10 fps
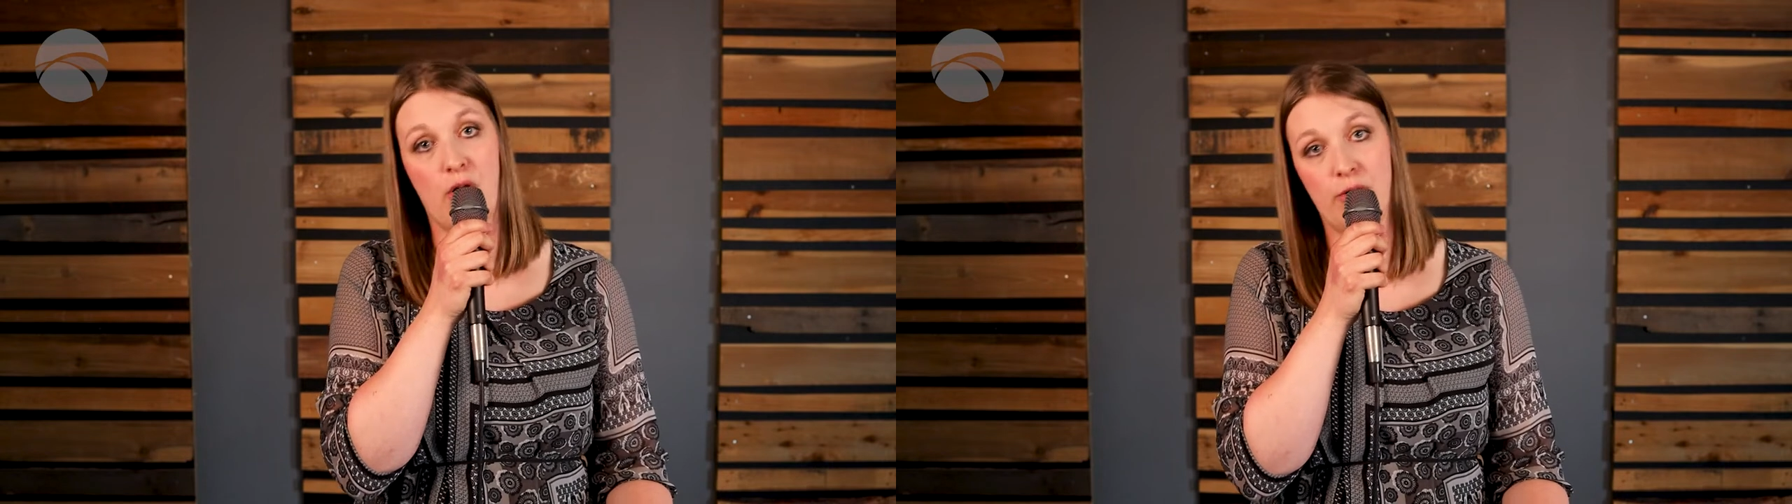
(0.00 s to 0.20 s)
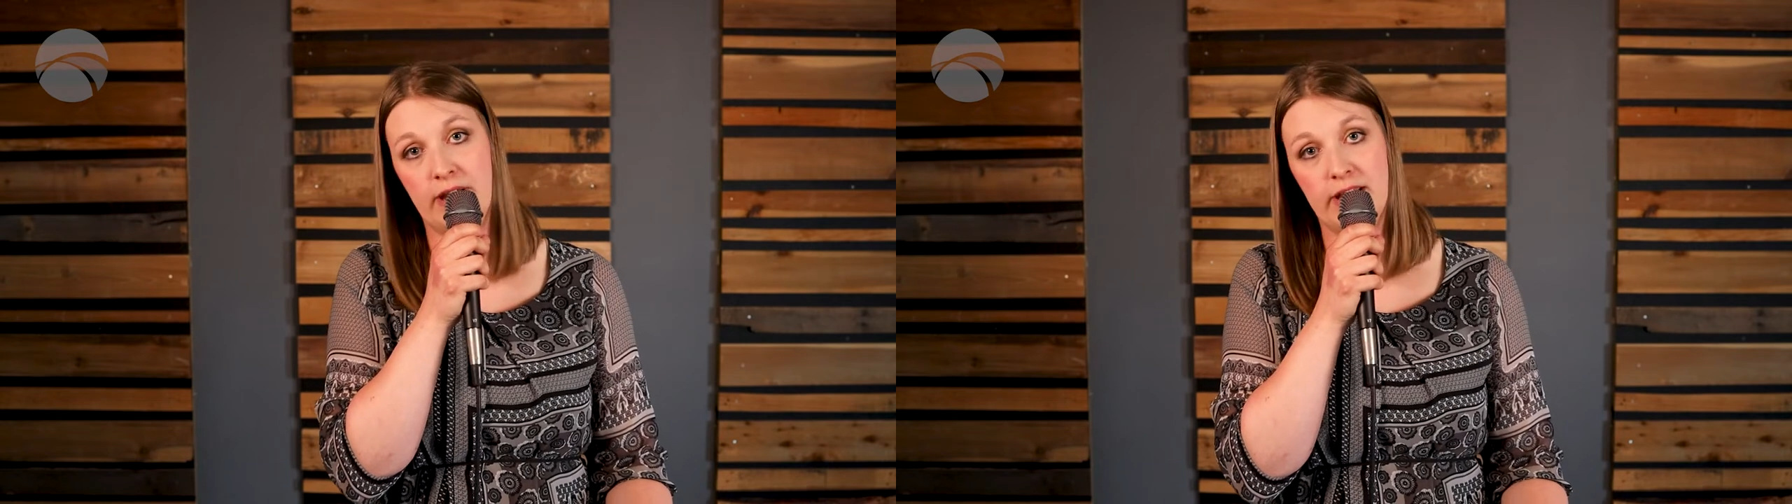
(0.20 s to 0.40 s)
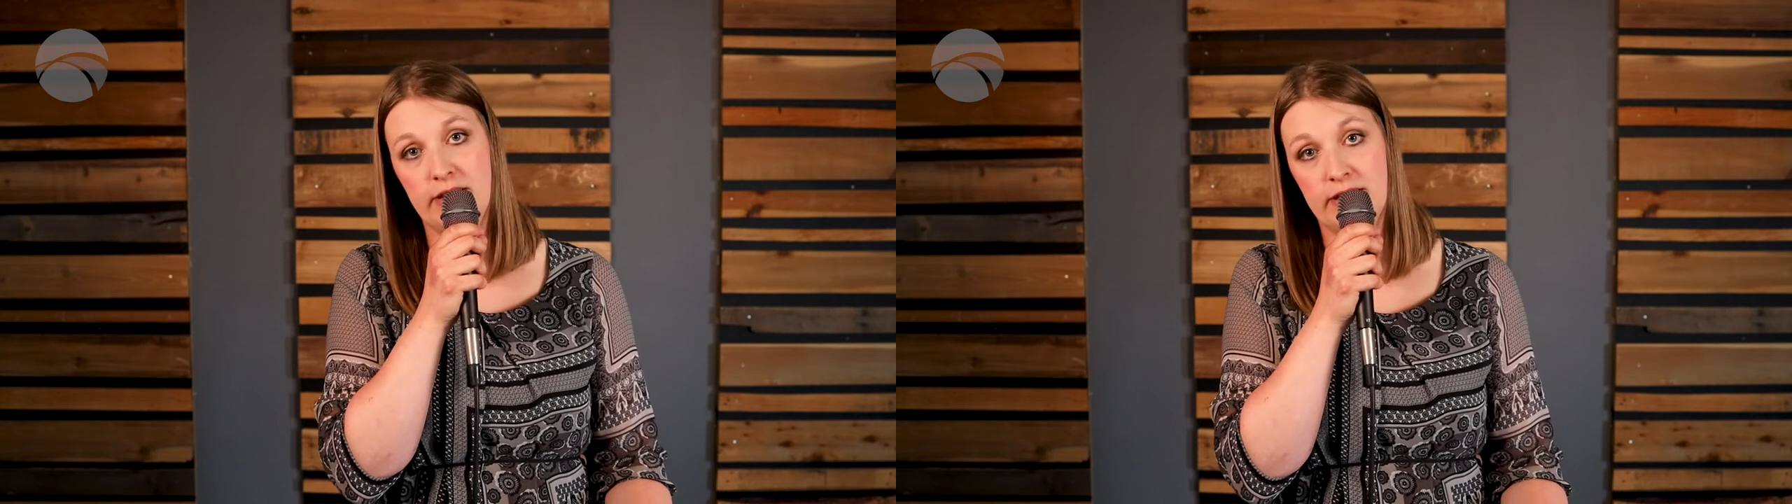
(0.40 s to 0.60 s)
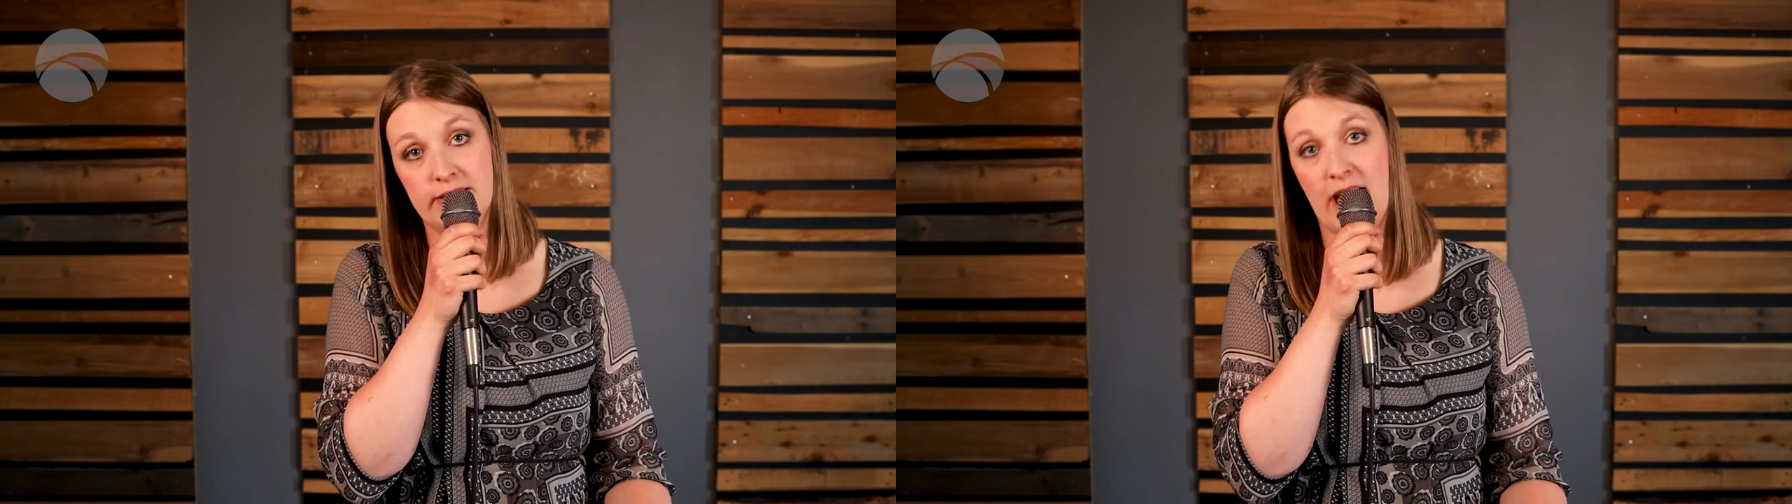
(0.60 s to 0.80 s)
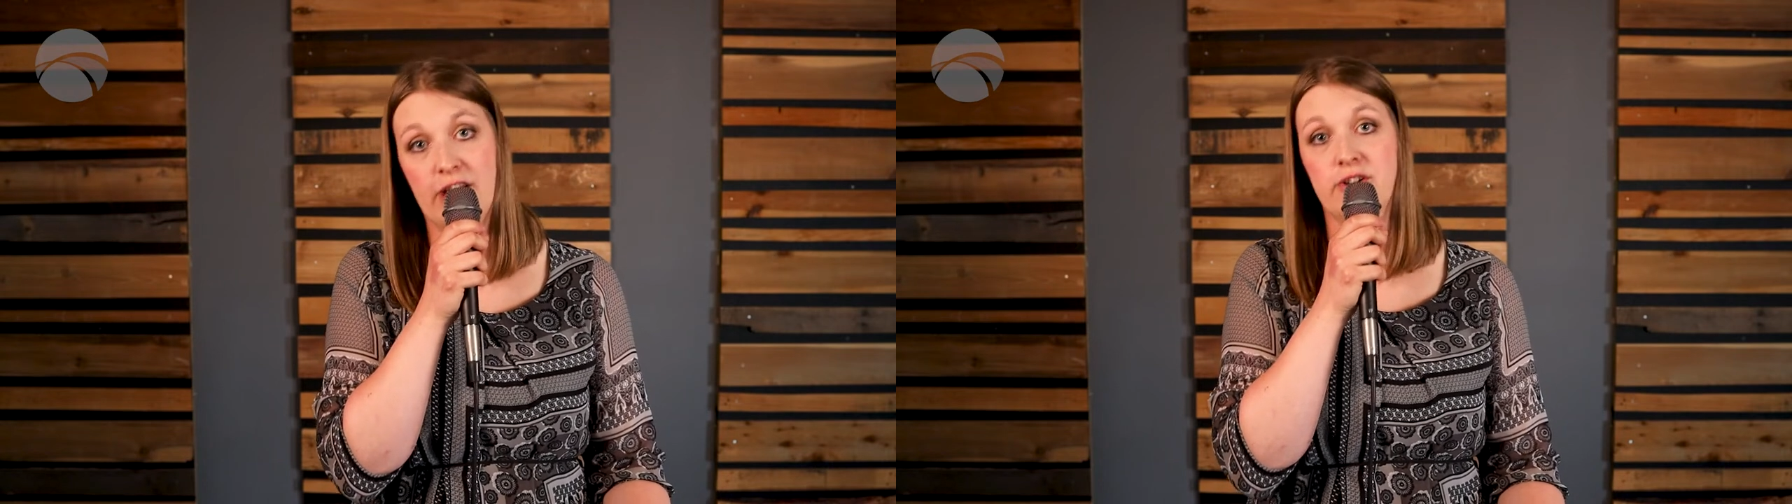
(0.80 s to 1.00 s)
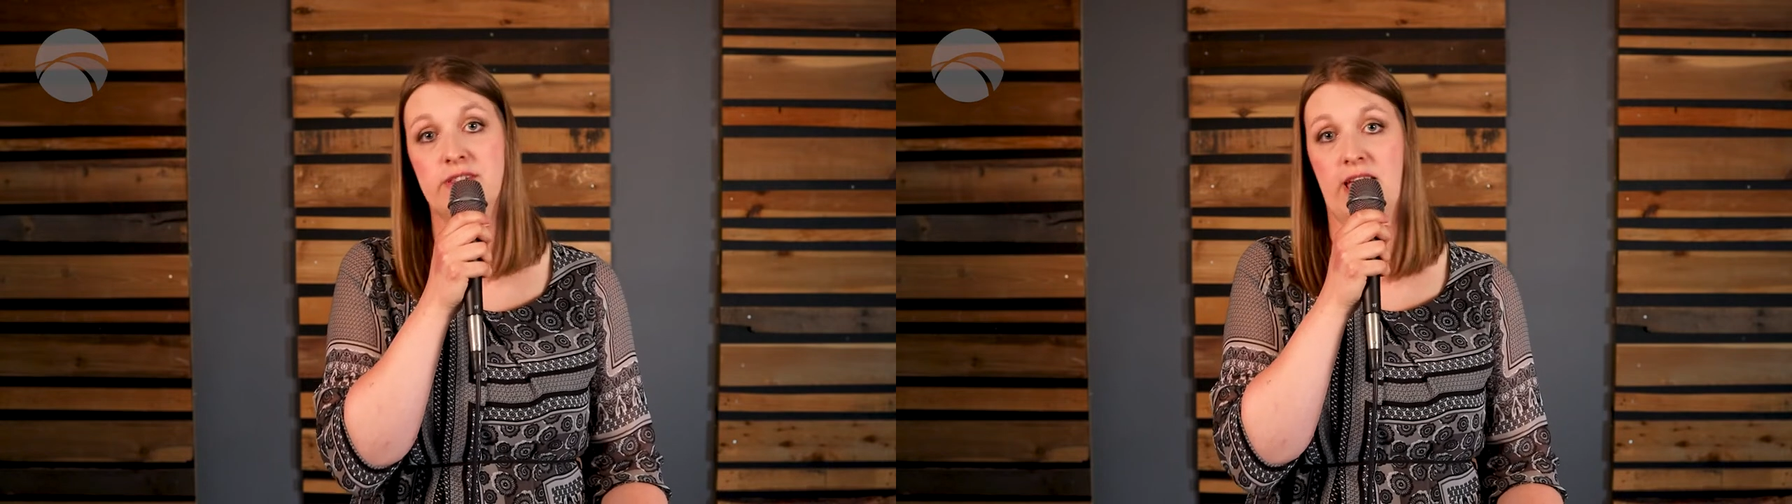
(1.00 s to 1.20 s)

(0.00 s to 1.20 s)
own desires